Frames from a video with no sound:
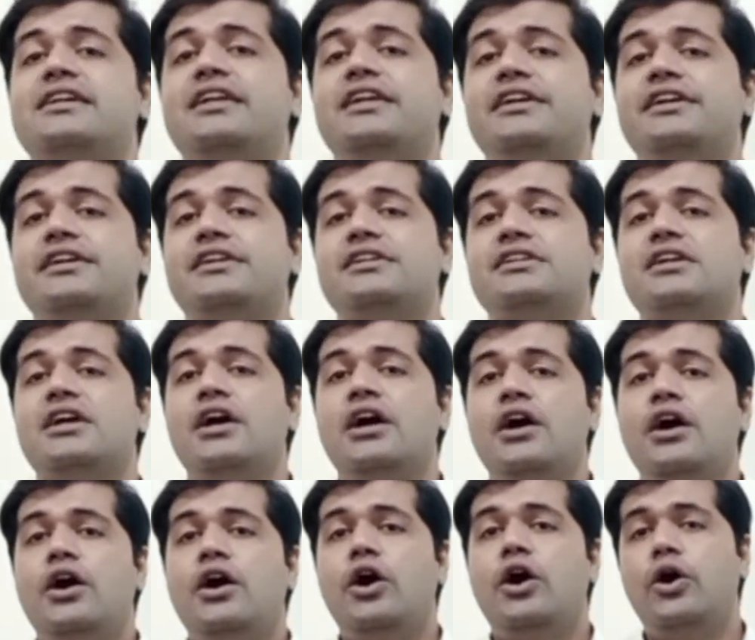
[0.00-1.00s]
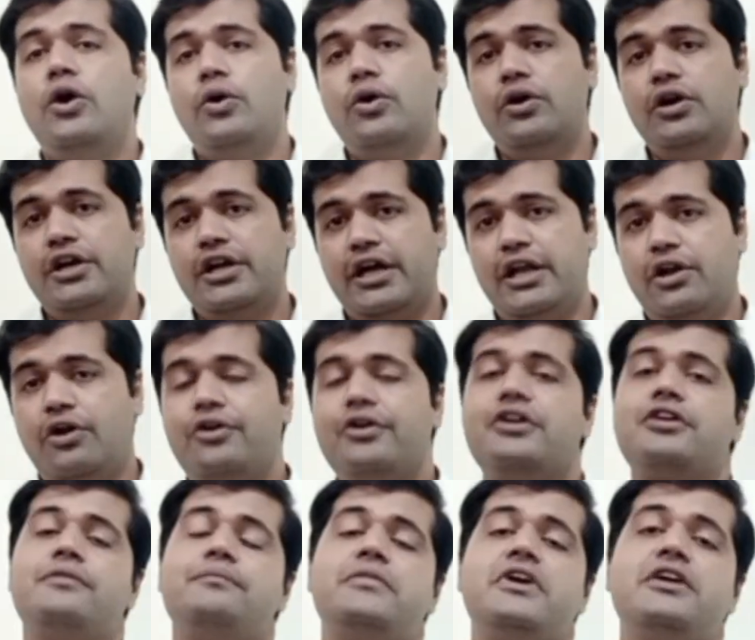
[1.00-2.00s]
Eliot hold a
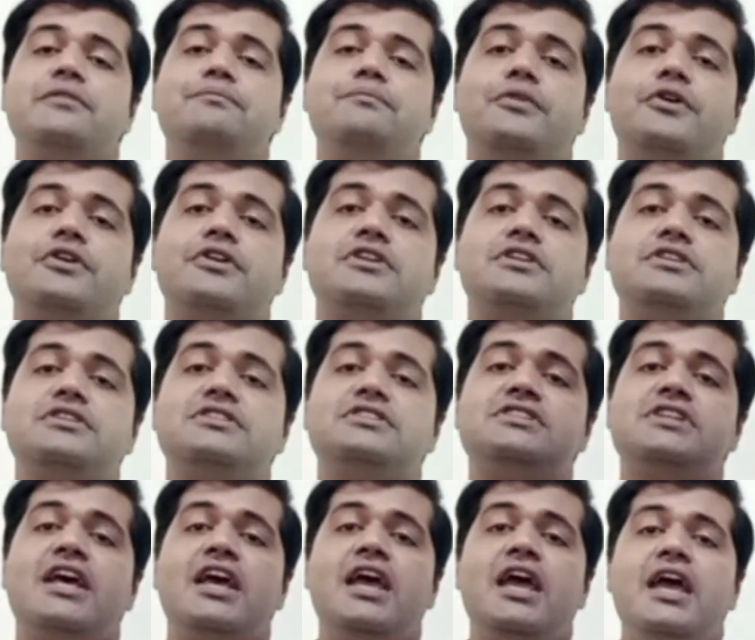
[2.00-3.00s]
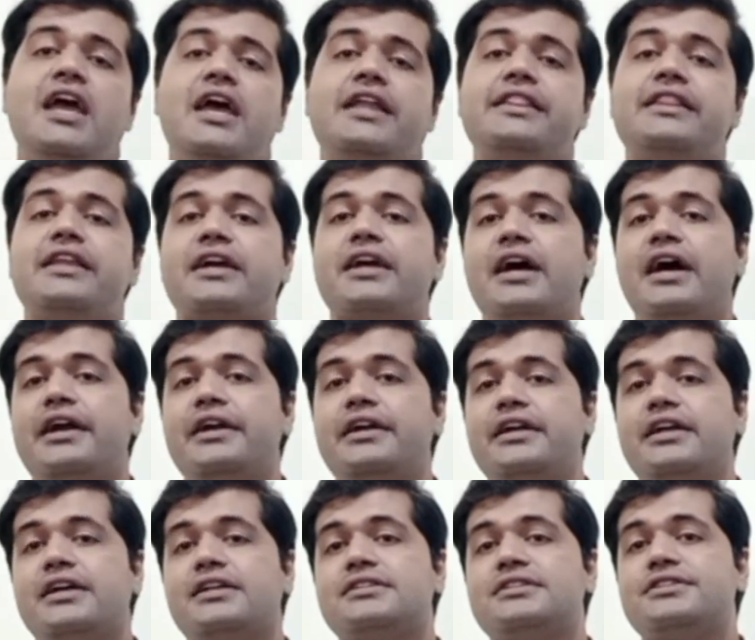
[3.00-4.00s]
lot of importance in the
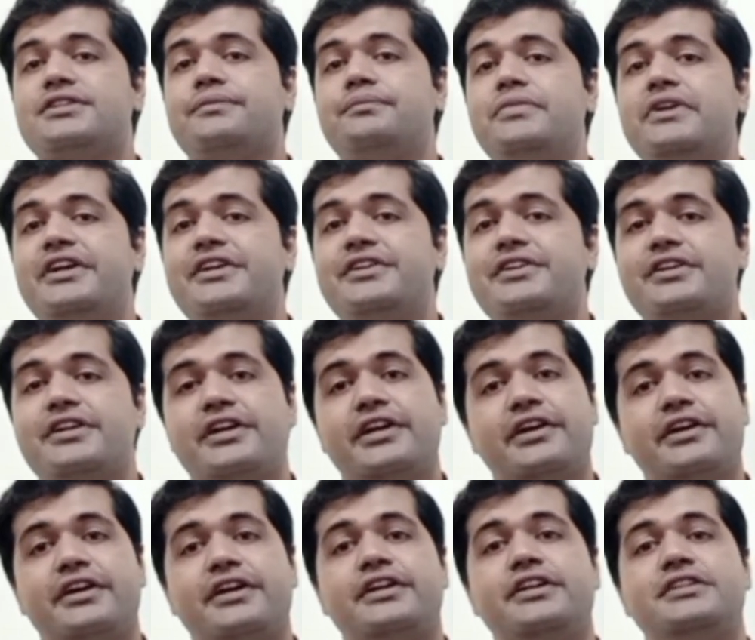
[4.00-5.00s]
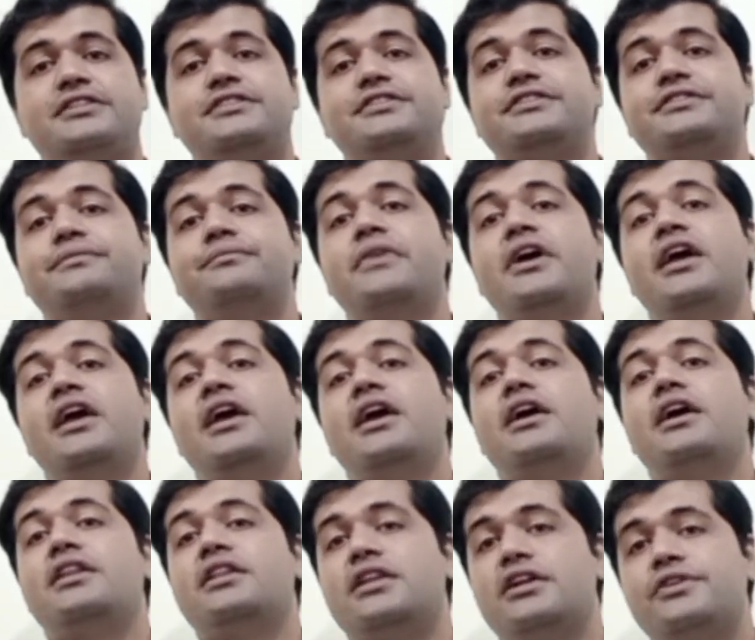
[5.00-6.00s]
context of literary criticism
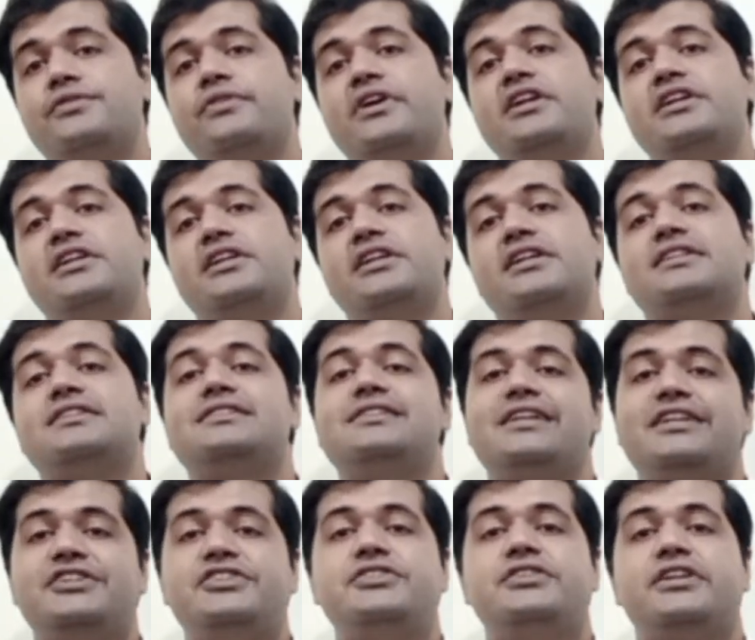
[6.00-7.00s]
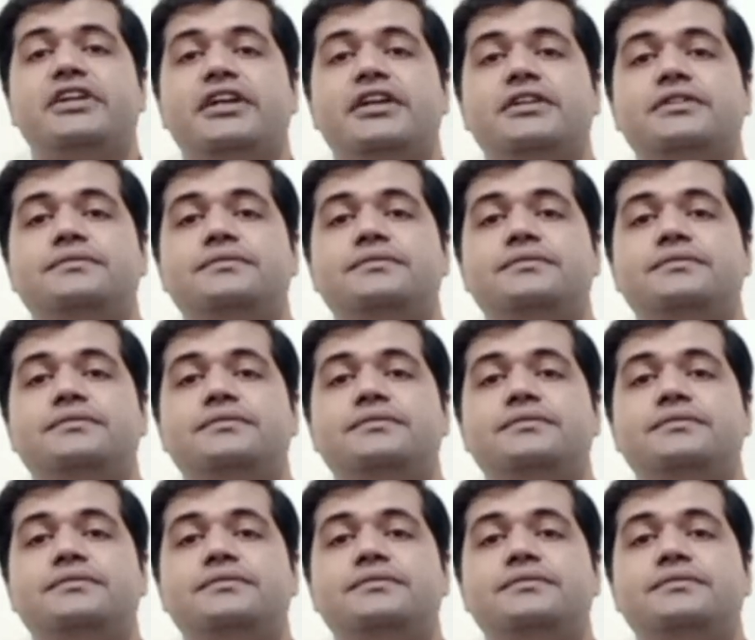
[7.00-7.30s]
in the 20th century.